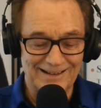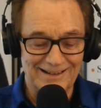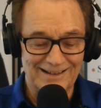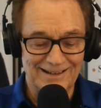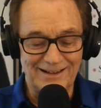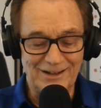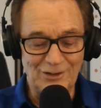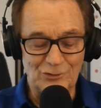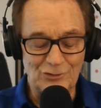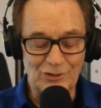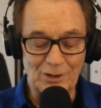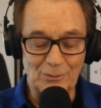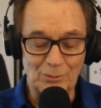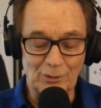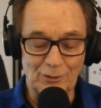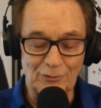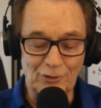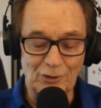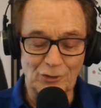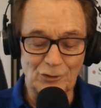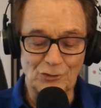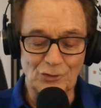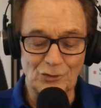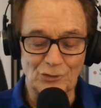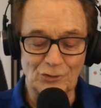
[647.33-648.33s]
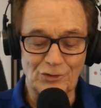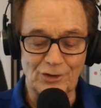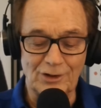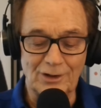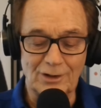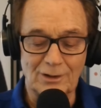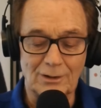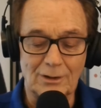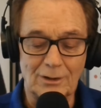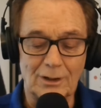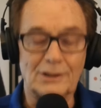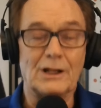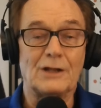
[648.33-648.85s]
He said with urgency,
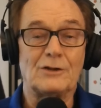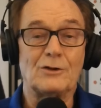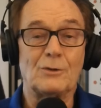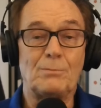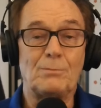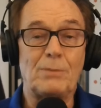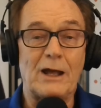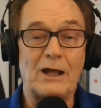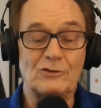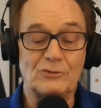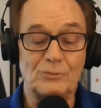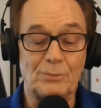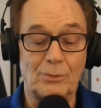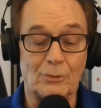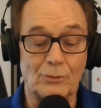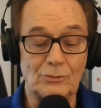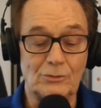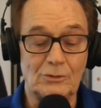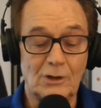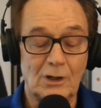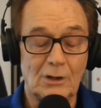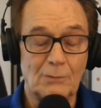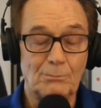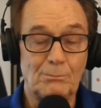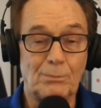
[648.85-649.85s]
"Another passport